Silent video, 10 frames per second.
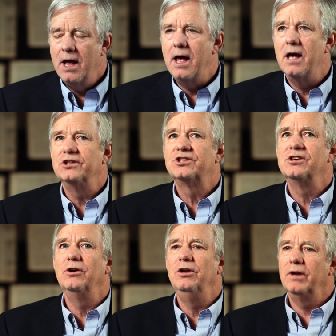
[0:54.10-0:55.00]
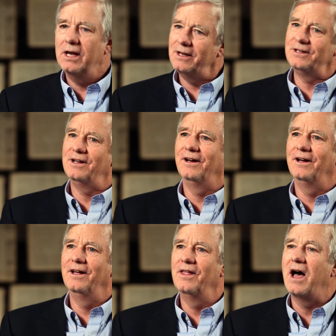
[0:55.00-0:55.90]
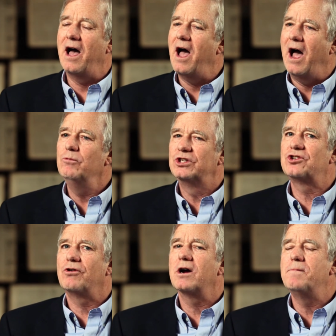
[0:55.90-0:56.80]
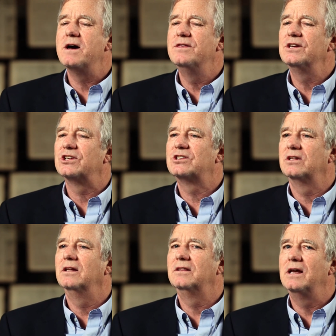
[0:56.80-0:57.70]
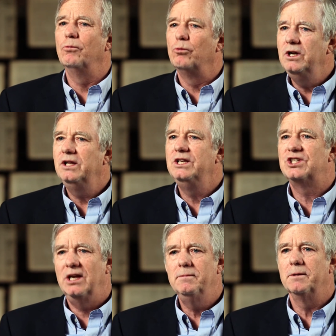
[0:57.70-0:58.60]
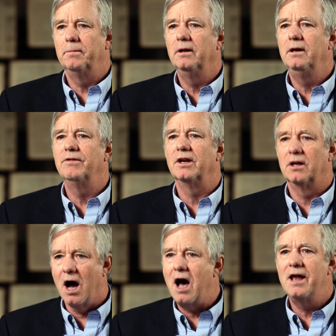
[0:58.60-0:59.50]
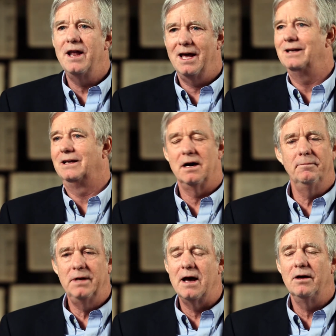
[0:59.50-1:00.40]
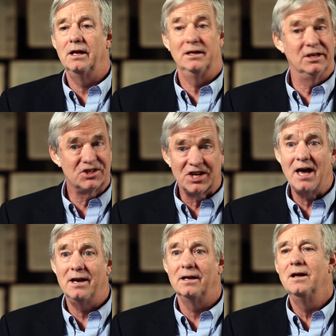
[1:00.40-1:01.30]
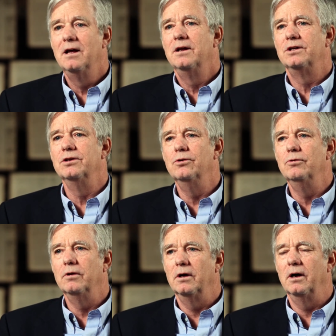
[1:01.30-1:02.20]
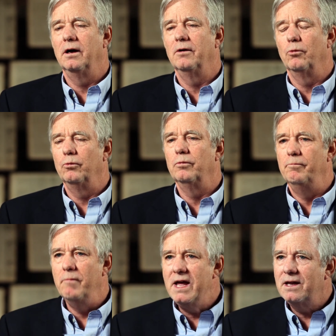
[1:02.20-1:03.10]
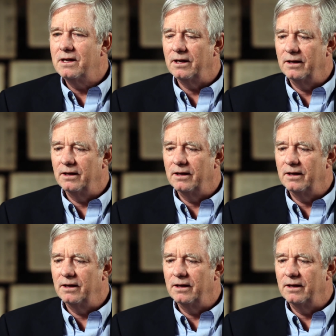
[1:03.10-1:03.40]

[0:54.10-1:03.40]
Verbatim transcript: And so you get, uh, I, I, was struck by this, that they really seemed to believe that God had come down and decided to uh, make,